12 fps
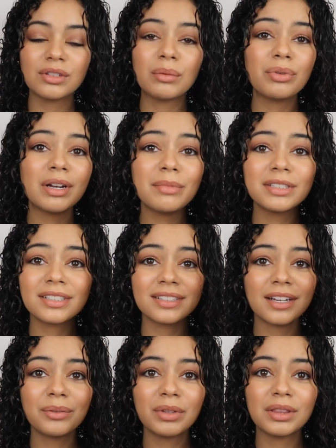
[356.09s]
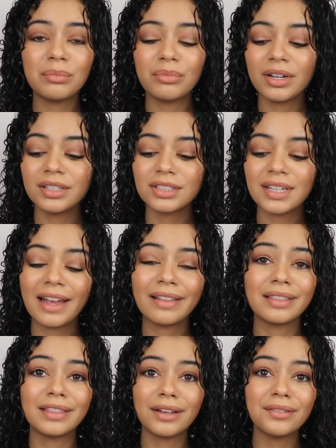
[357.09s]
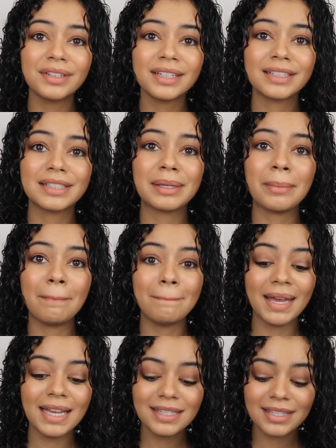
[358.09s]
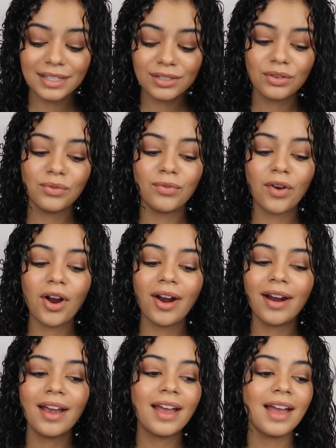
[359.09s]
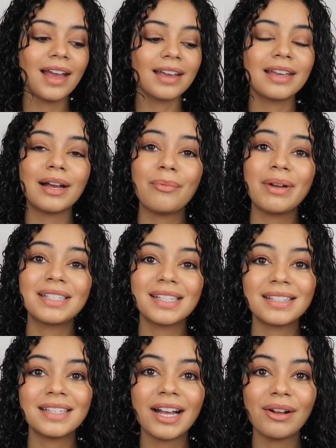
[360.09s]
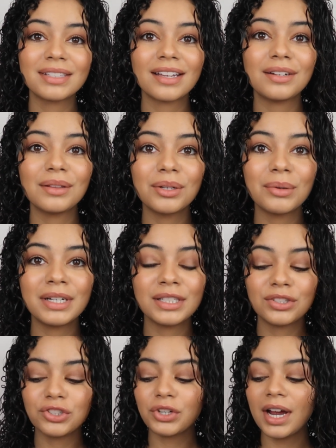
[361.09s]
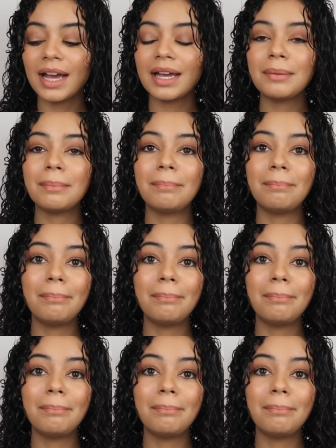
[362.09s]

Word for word: So I'm pretty much done with the brush. I love it. It's amazing so far. Can't wait to see how it's gonna look when it's dry.